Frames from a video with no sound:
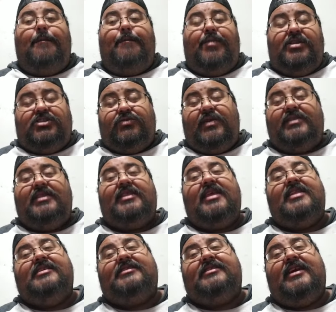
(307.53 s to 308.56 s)
but it's great that
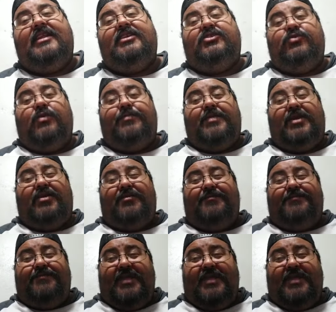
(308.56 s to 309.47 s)
they decided to appear.